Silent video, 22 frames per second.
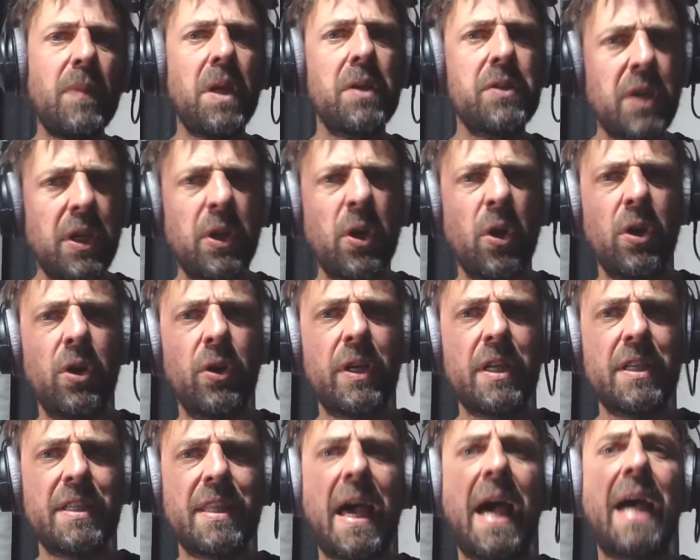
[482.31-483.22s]
So you've got to look
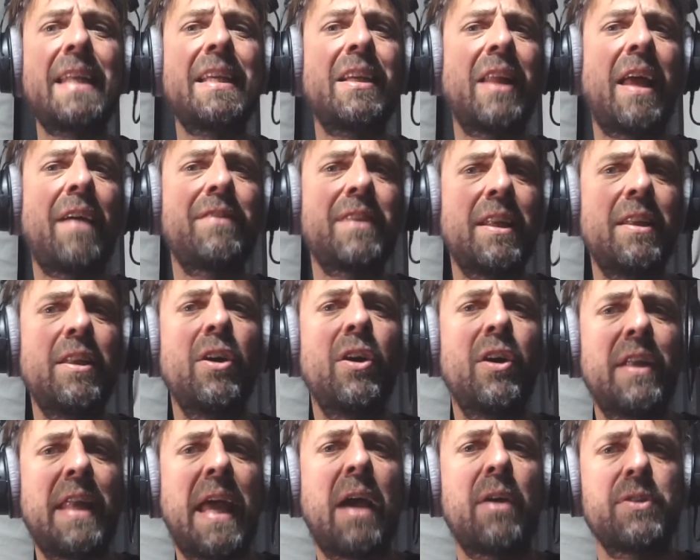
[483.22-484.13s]
into that, and you'll have to
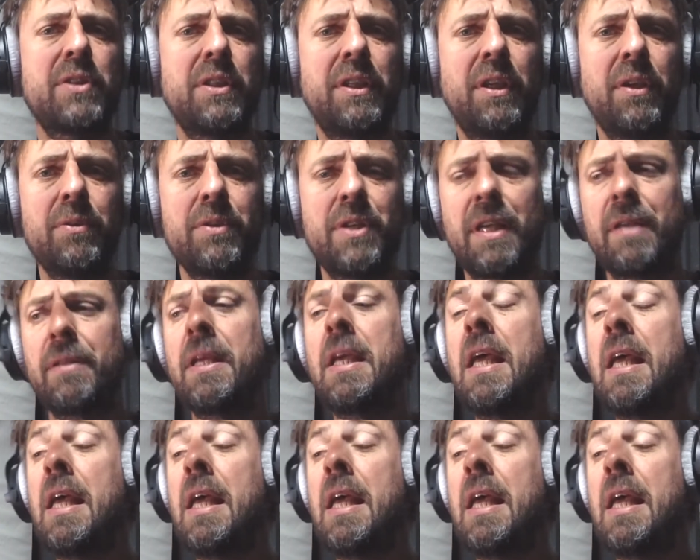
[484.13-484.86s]
learn how to use it.